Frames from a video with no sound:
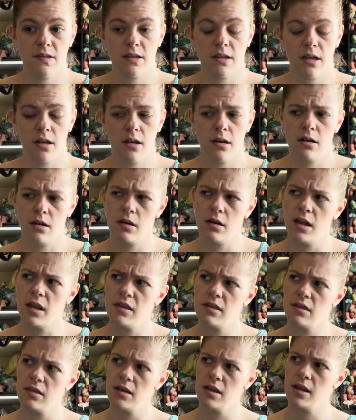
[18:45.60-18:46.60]
and I
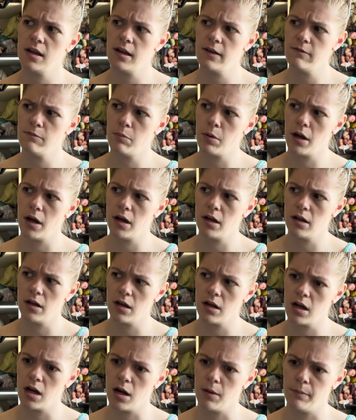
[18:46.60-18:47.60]
think I bought a
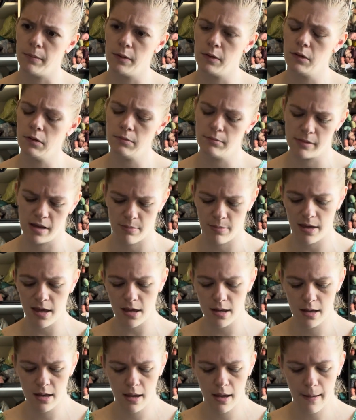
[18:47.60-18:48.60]
couple, maybe,
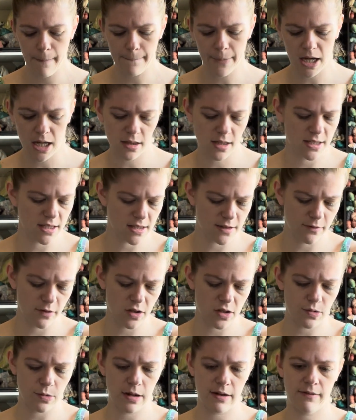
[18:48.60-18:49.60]
but this is the
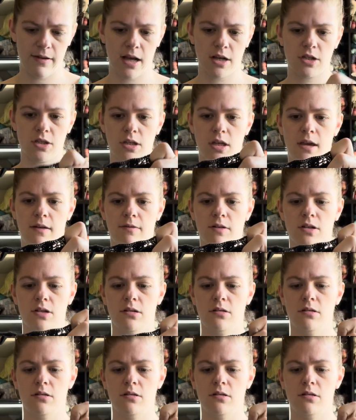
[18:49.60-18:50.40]
first one I've actually ever